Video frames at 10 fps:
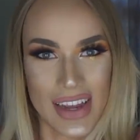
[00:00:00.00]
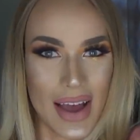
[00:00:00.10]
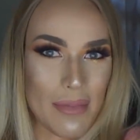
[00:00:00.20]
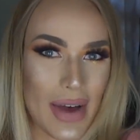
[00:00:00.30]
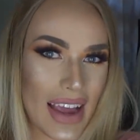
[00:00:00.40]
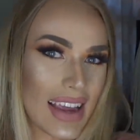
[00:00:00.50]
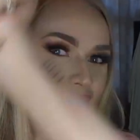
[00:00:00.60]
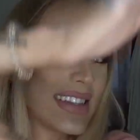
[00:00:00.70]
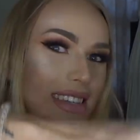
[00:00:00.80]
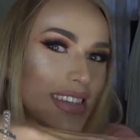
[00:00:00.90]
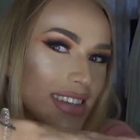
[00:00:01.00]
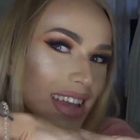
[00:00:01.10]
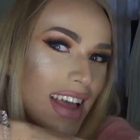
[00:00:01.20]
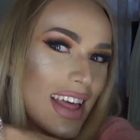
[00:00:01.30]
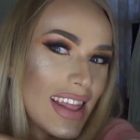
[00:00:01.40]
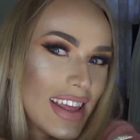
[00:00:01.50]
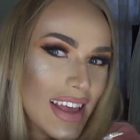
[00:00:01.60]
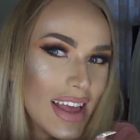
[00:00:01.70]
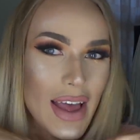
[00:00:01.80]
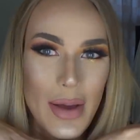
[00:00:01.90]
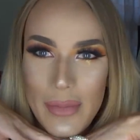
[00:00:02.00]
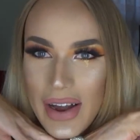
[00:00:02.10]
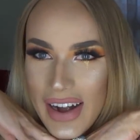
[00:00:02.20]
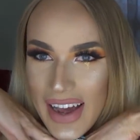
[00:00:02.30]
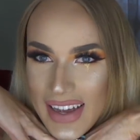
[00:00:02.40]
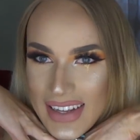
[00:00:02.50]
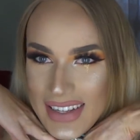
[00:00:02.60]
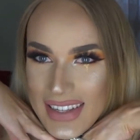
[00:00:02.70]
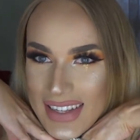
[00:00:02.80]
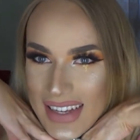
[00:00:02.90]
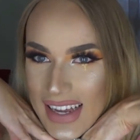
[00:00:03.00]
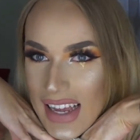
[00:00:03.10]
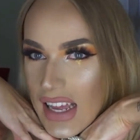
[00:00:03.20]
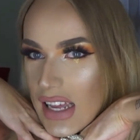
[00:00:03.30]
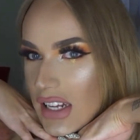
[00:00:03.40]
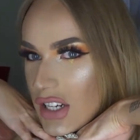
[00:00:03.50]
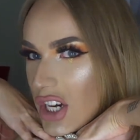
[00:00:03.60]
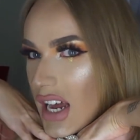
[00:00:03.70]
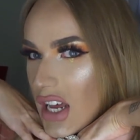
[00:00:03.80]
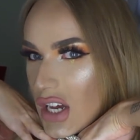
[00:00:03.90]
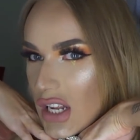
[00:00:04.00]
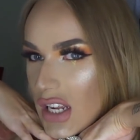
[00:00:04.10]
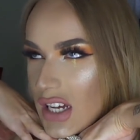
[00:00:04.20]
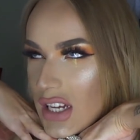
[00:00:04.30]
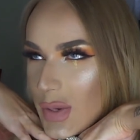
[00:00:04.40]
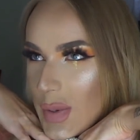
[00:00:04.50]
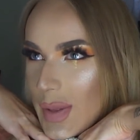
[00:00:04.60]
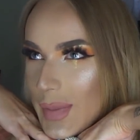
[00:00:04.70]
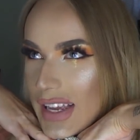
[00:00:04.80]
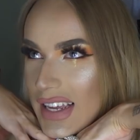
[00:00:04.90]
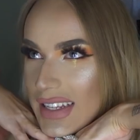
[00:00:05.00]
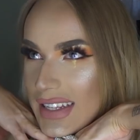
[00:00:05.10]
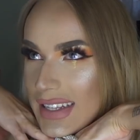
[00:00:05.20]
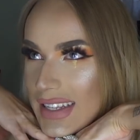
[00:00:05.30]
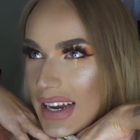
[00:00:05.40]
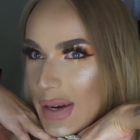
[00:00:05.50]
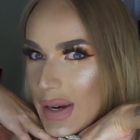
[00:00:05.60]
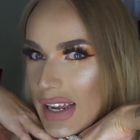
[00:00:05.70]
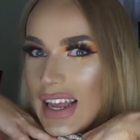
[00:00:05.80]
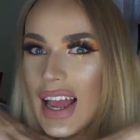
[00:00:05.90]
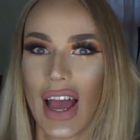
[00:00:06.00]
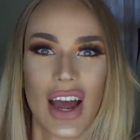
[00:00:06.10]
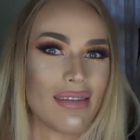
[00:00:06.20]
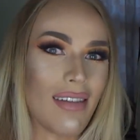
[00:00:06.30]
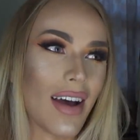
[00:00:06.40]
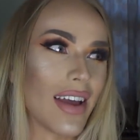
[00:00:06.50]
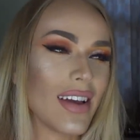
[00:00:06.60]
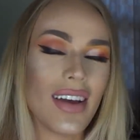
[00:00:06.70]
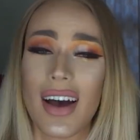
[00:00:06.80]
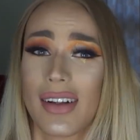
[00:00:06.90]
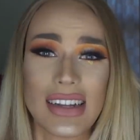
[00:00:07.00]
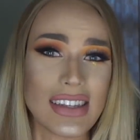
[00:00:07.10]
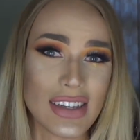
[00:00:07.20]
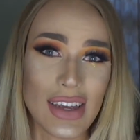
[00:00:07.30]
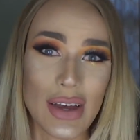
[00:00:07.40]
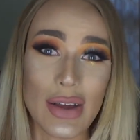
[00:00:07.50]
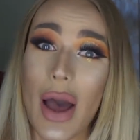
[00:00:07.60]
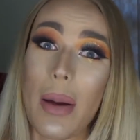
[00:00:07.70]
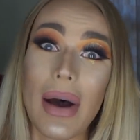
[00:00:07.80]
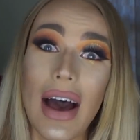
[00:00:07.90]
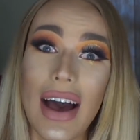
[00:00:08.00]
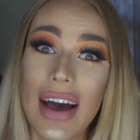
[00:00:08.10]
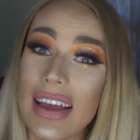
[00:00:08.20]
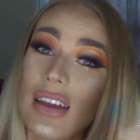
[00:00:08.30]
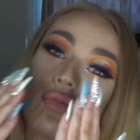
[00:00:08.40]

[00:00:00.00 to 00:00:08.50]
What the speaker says: you come back to the Paradise channel with me, THESANTERIT. Right, I need to go. Bye!